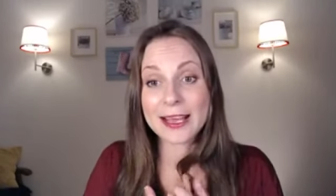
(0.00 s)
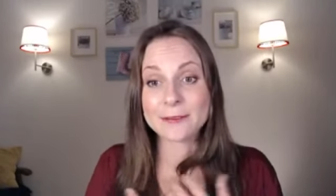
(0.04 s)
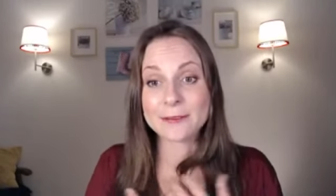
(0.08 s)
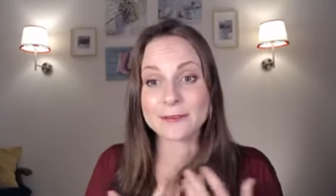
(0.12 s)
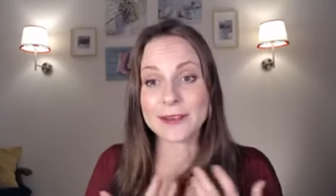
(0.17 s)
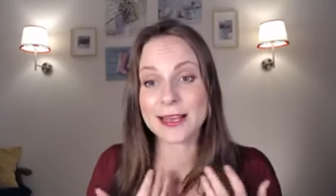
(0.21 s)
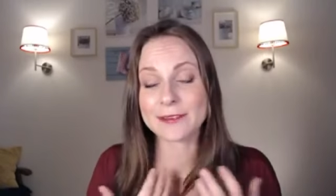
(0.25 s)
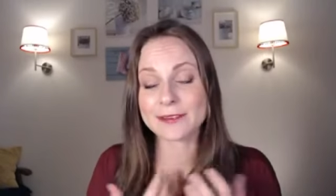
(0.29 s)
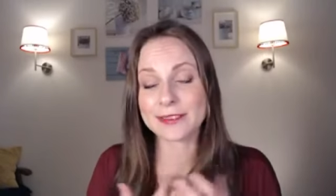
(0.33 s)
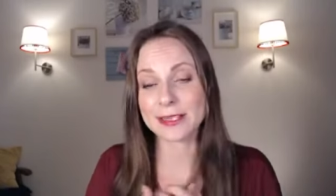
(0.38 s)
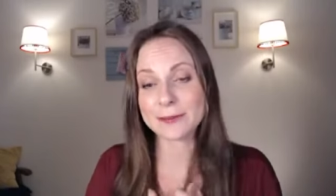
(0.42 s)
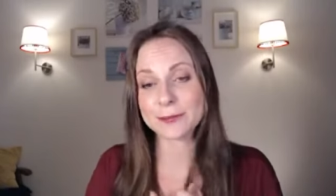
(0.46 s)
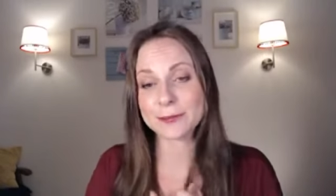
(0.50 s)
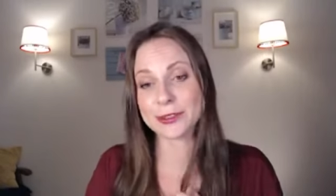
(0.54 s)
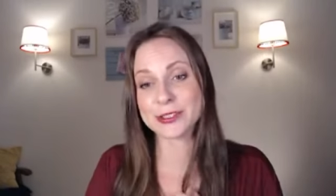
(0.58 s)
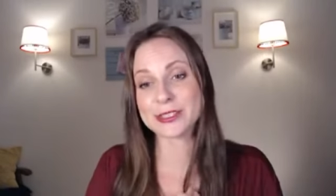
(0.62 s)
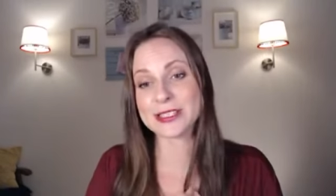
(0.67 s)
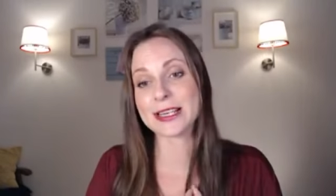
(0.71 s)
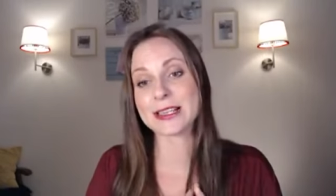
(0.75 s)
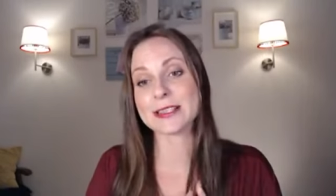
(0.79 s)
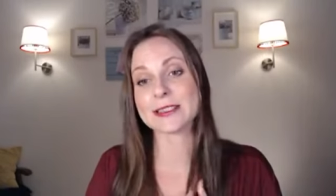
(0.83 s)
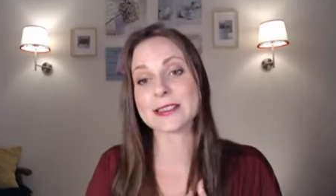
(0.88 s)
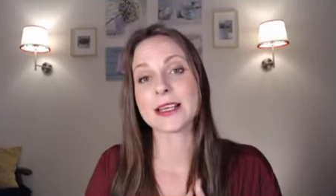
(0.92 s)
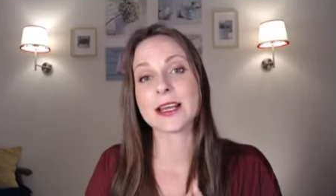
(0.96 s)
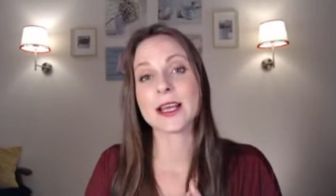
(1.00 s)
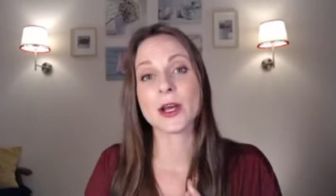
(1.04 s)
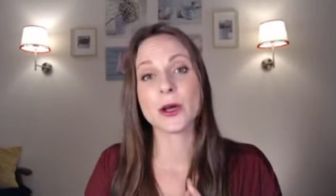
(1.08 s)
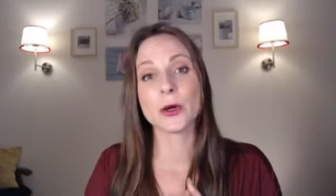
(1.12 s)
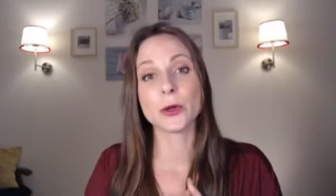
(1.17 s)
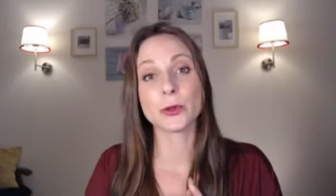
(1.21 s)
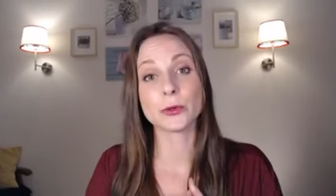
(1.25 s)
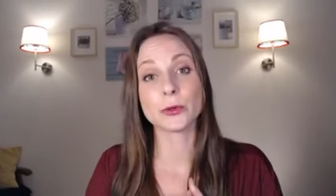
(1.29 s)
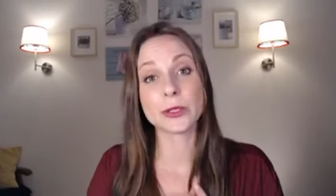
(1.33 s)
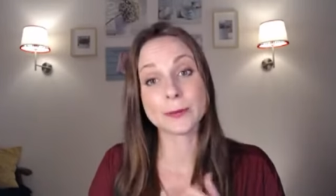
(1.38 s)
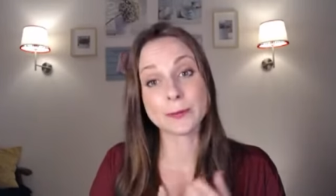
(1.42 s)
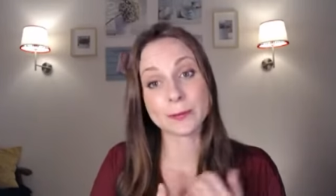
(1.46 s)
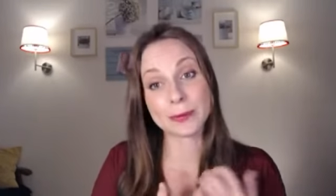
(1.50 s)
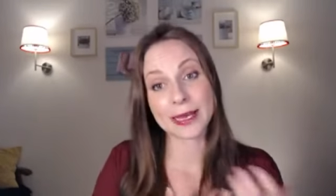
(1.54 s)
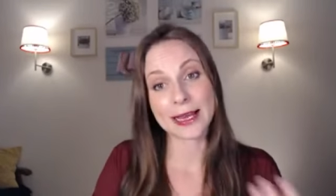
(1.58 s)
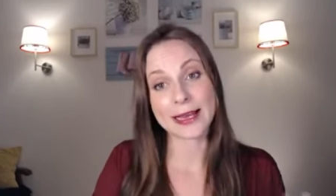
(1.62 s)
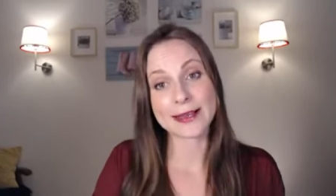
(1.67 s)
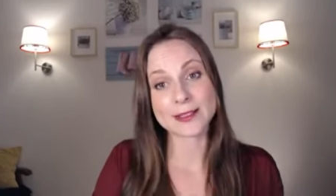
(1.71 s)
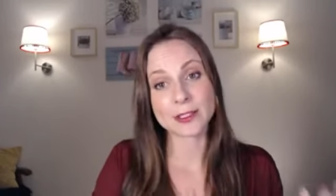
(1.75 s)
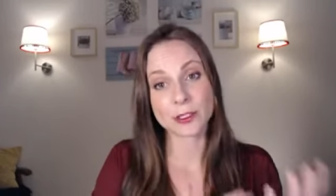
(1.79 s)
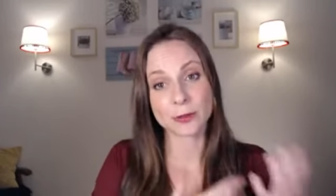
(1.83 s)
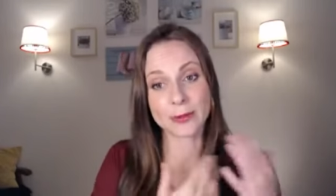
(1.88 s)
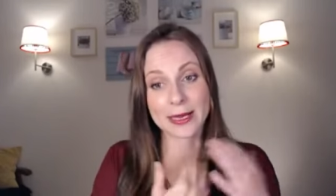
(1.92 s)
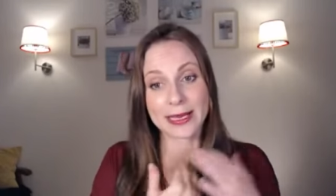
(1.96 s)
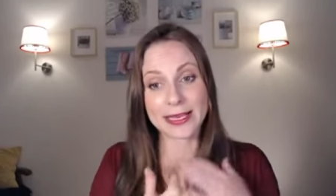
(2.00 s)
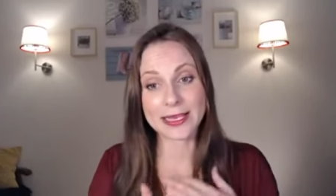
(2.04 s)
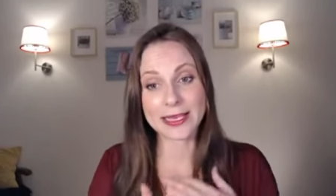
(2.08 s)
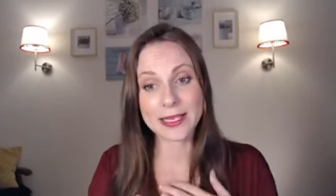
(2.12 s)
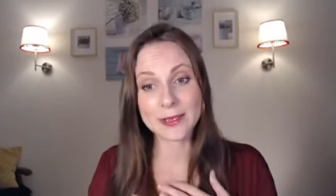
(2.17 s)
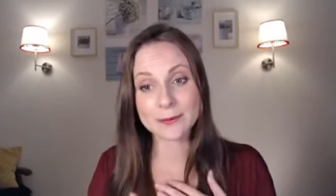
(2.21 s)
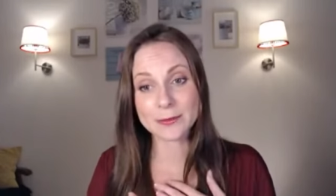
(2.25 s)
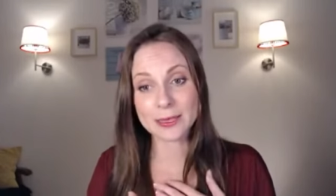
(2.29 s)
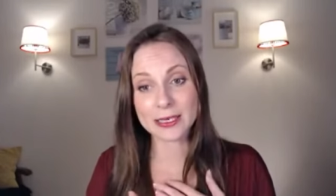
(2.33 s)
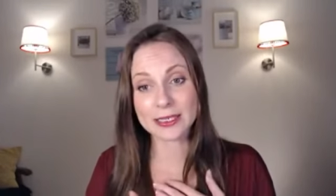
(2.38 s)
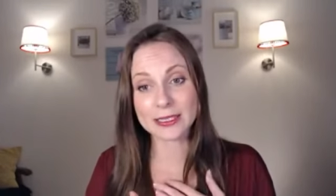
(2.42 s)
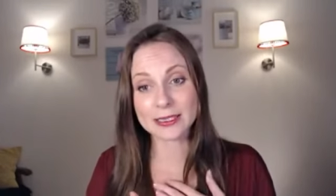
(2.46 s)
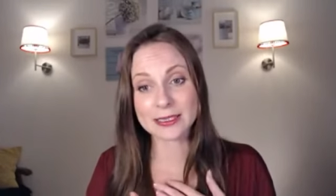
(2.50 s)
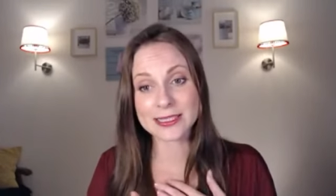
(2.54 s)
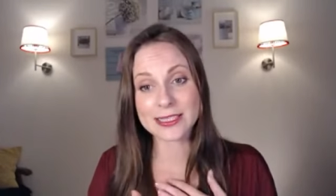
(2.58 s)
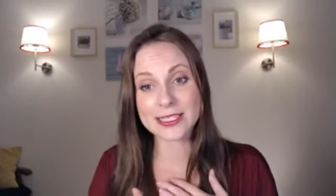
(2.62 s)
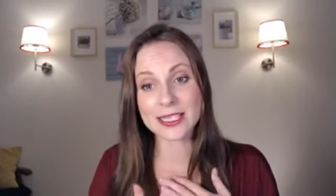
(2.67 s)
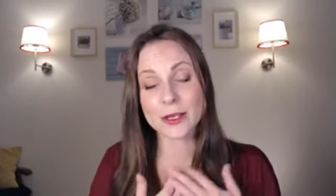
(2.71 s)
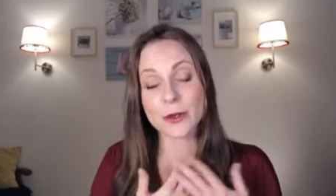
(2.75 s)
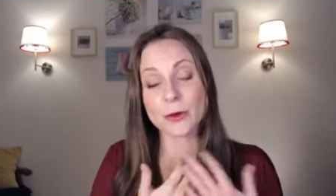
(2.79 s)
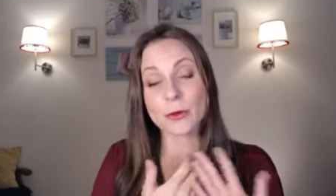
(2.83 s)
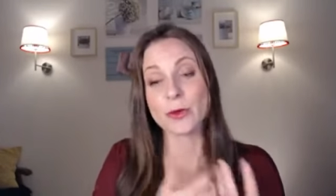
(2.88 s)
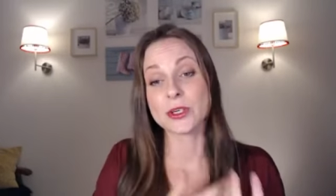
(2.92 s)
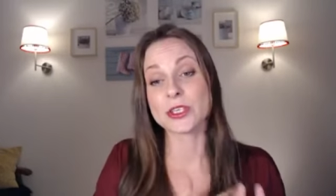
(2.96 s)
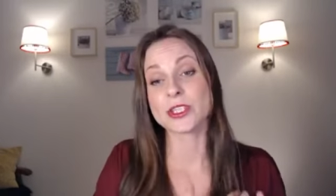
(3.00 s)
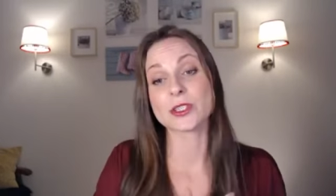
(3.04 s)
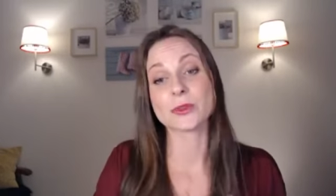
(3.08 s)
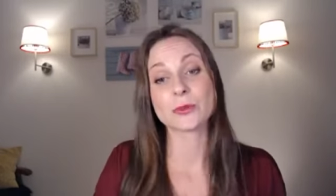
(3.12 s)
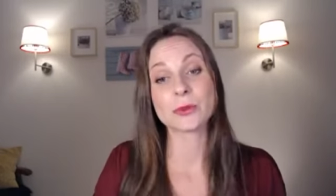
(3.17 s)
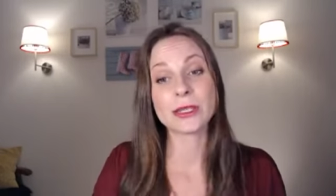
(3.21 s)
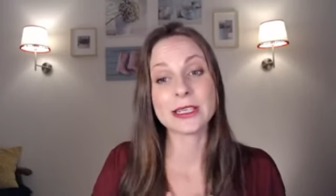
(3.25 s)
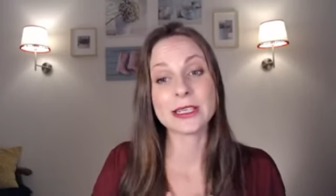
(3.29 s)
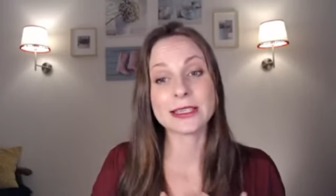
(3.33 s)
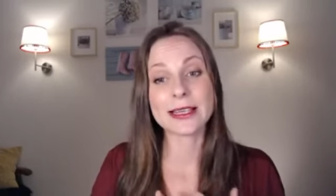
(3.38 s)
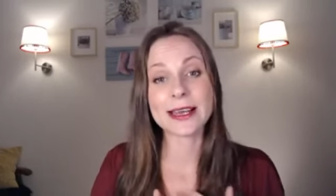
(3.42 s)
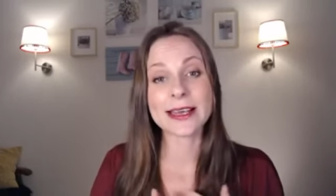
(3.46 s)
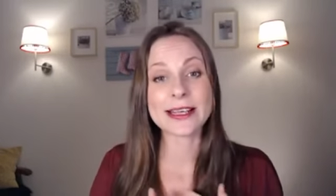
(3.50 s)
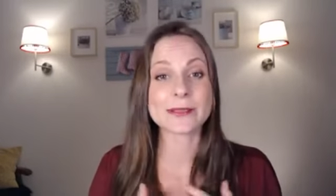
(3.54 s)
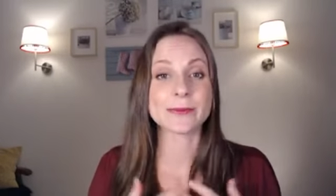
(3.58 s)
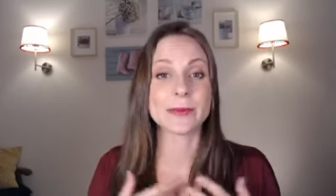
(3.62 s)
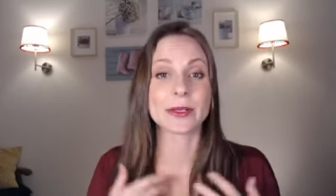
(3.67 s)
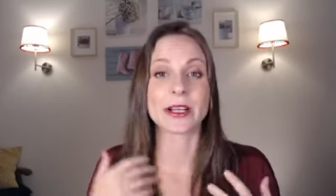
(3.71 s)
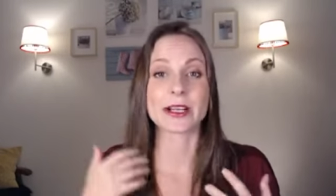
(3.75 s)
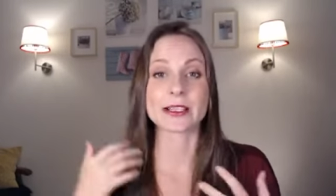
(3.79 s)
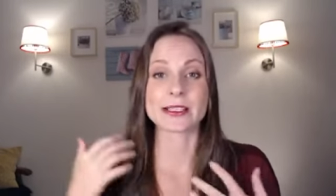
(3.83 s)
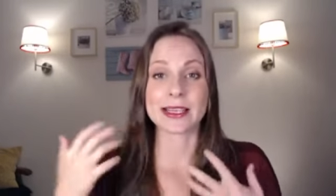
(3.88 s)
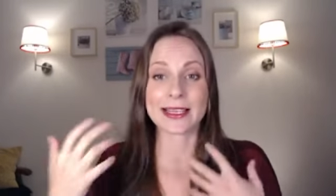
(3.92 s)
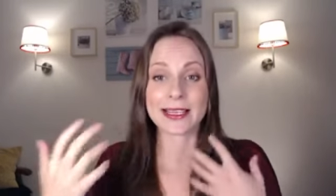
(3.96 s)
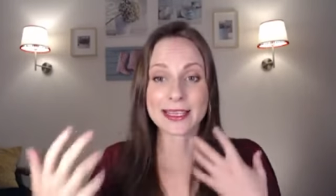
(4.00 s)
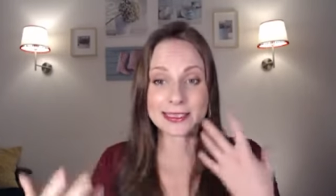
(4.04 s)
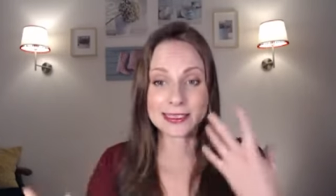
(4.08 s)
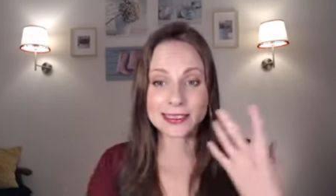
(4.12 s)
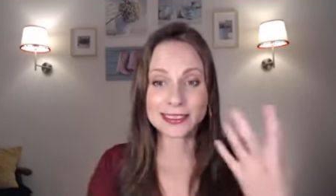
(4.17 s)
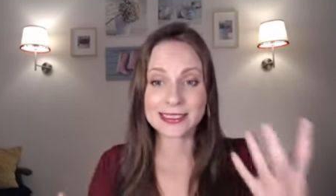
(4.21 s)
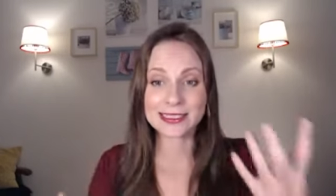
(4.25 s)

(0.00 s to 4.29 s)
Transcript: 10% who reply to my emails, which is really nice because I can